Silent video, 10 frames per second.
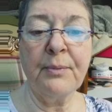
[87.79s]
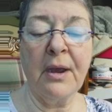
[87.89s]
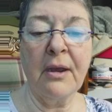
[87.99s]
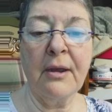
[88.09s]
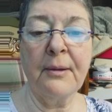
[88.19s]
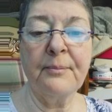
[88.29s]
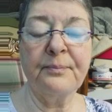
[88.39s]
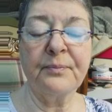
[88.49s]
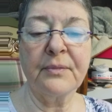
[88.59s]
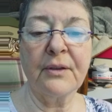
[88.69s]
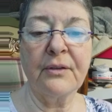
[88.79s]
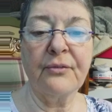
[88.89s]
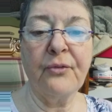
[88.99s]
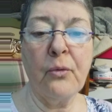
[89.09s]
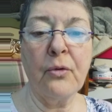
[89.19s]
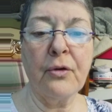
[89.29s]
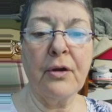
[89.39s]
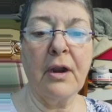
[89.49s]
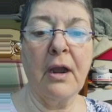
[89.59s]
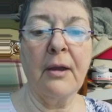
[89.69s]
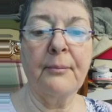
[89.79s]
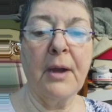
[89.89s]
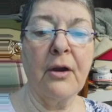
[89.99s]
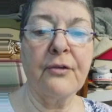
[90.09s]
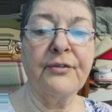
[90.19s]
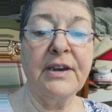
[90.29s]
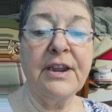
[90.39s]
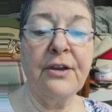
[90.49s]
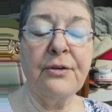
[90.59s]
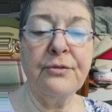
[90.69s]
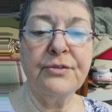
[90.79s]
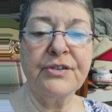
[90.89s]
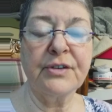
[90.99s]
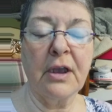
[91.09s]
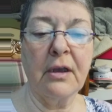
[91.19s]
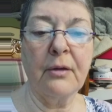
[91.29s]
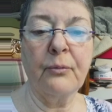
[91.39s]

for our videos.